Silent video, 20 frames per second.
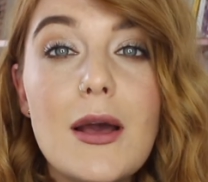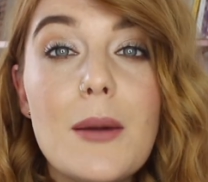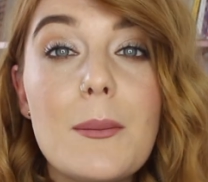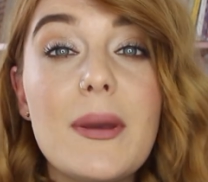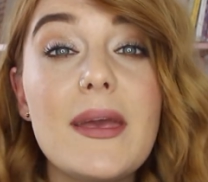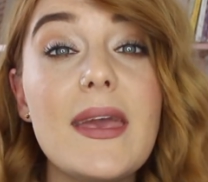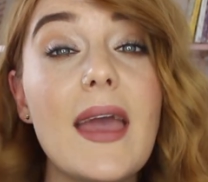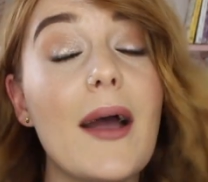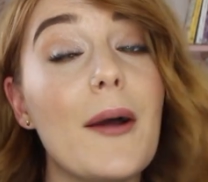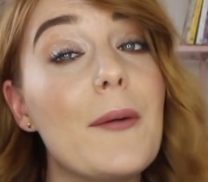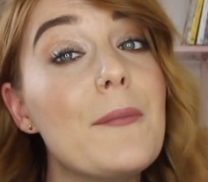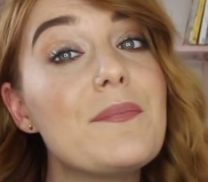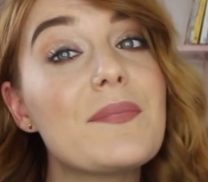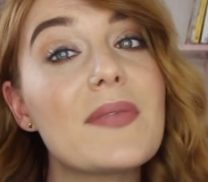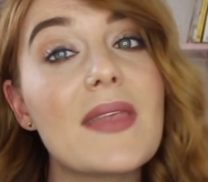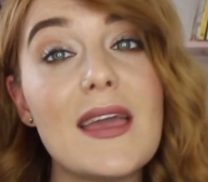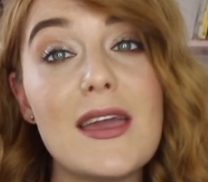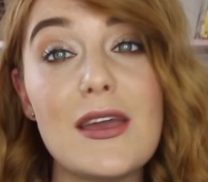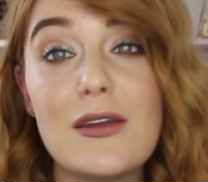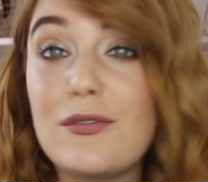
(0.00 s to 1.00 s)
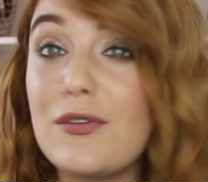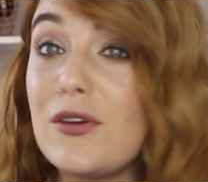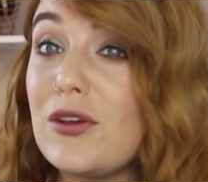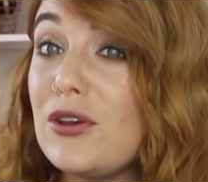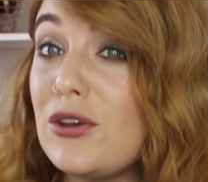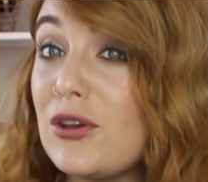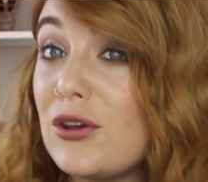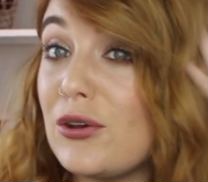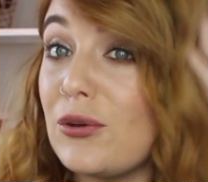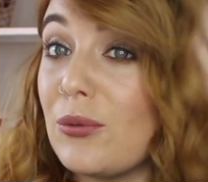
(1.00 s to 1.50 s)
But yeah, if
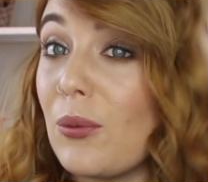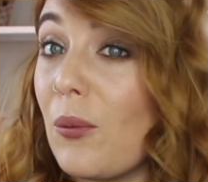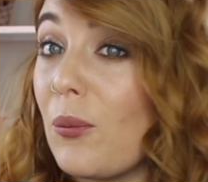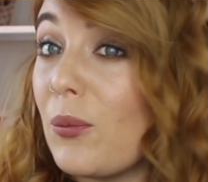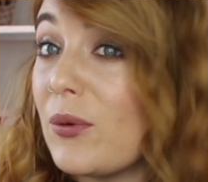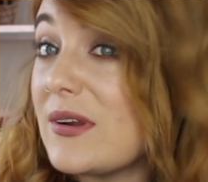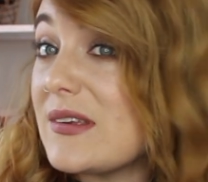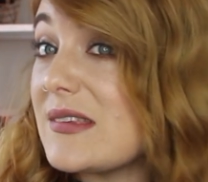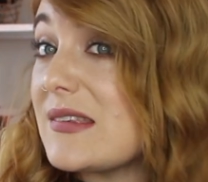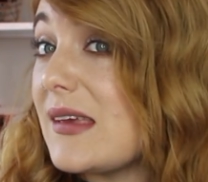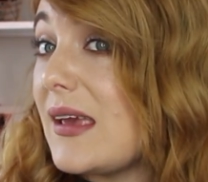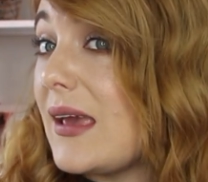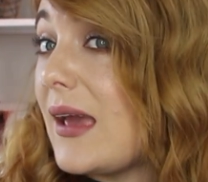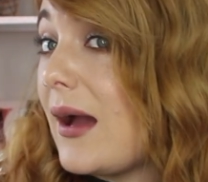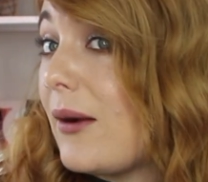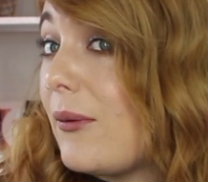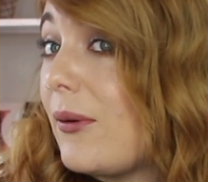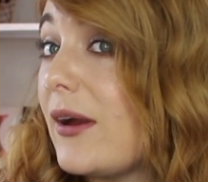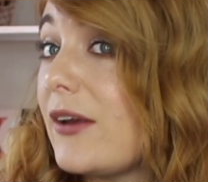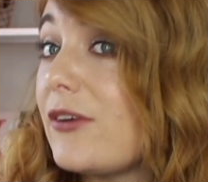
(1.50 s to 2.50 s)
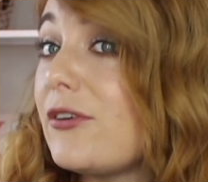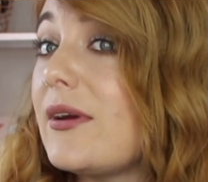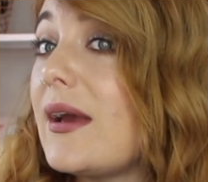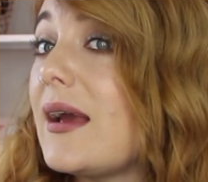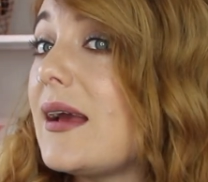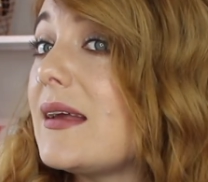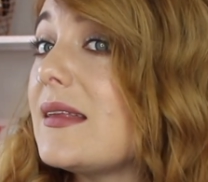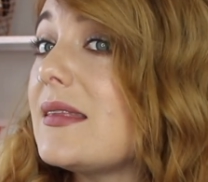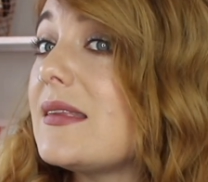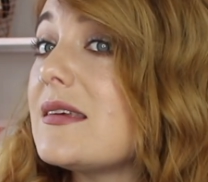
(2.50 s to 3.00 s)
you want to see how I
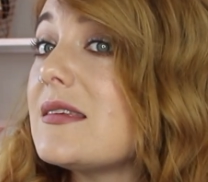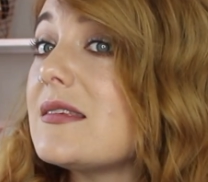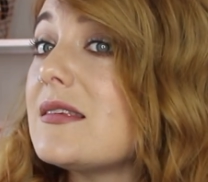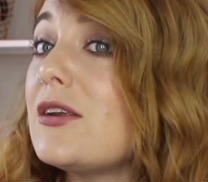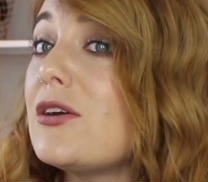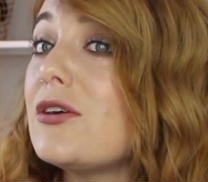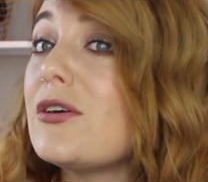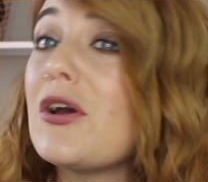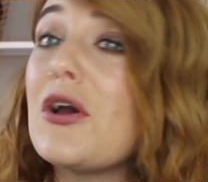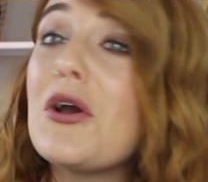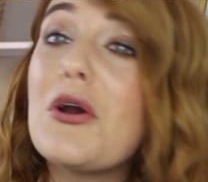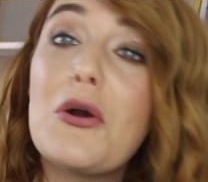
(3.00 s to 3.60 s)
created this look,